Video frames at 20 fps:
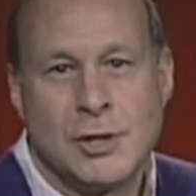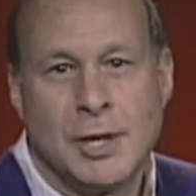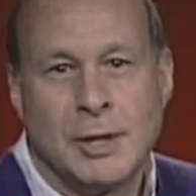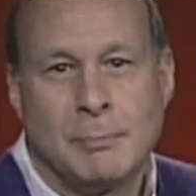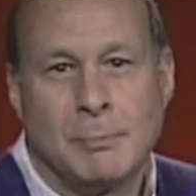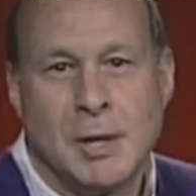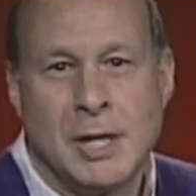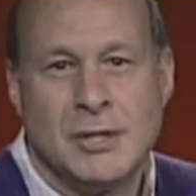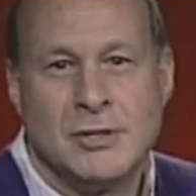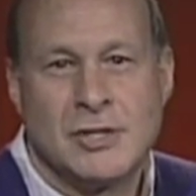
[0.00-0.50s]

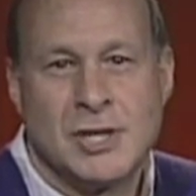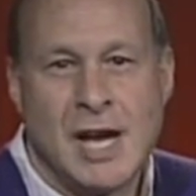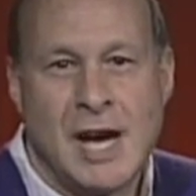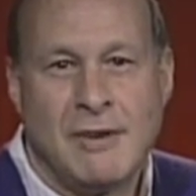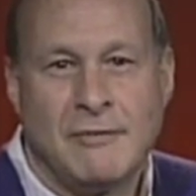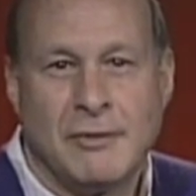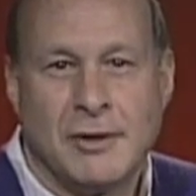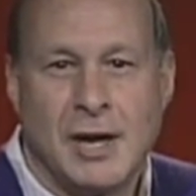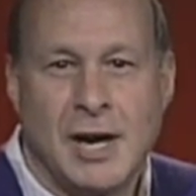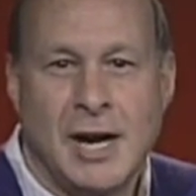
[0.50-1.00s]
that my
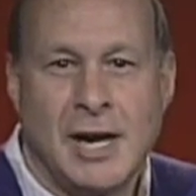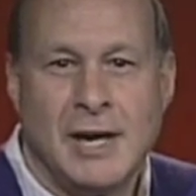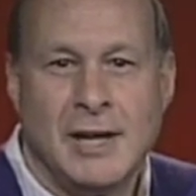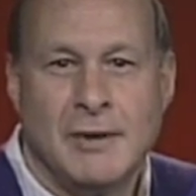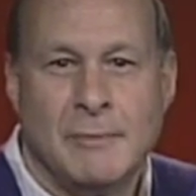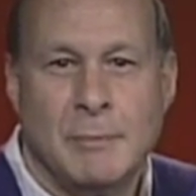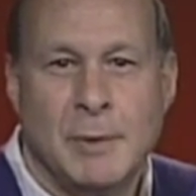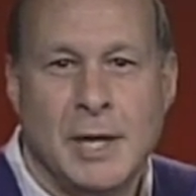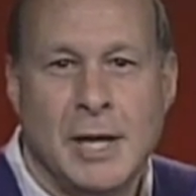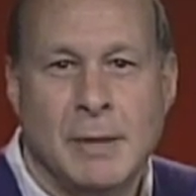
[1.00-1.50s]
staff and I
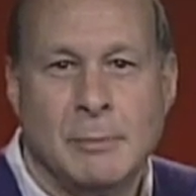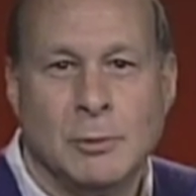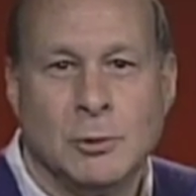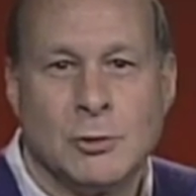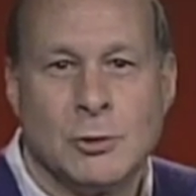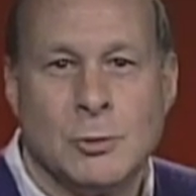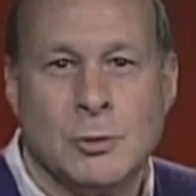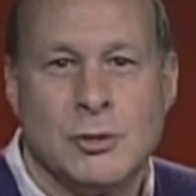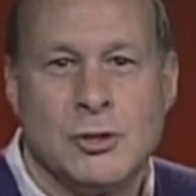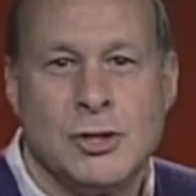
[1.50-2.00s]
have been able
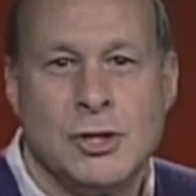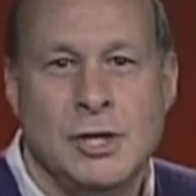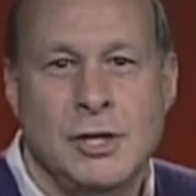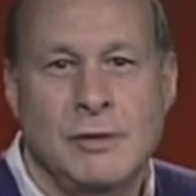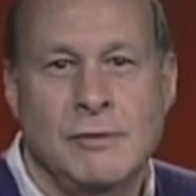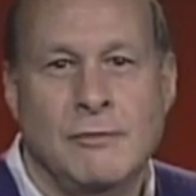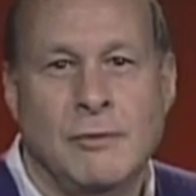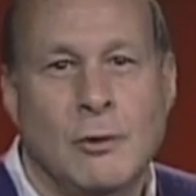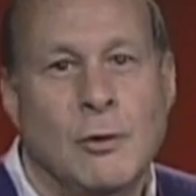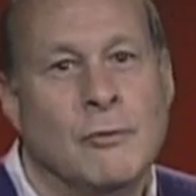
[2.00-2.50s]
to
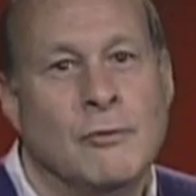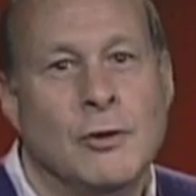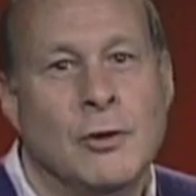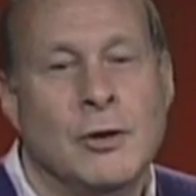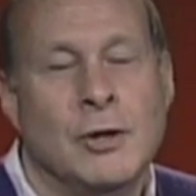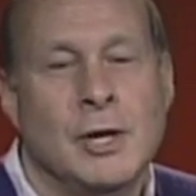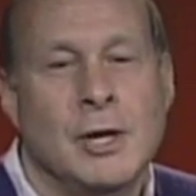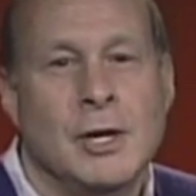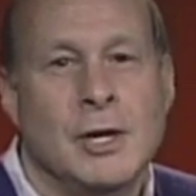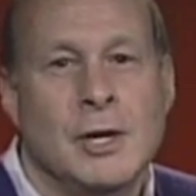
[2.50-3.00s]
achieve
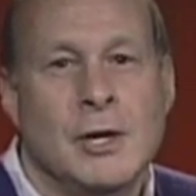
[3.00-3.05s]
over